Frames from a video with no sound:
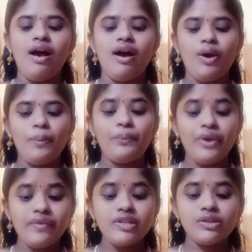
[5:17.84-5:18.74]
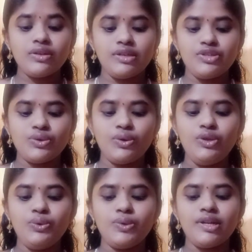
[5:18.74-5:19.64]
or prevent or control
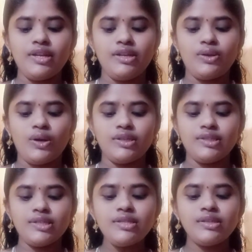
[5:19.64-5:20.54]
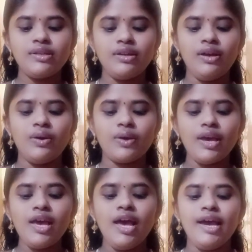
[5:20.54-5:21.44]
urinary incontinence.
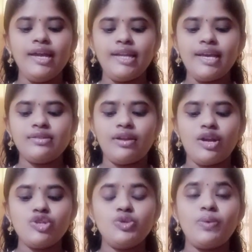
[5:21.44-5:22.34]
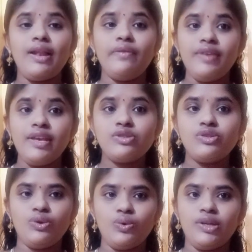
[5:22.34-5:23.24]
Okay, it takes around 12 weeks
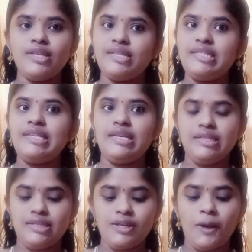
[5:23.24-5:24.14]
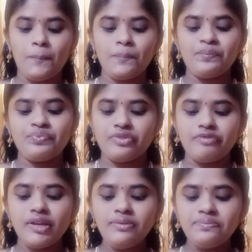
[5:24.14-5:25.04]
to notice a change.
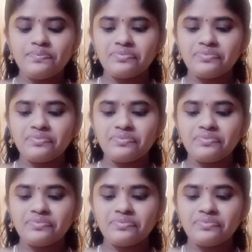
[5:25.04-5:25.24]
Fine.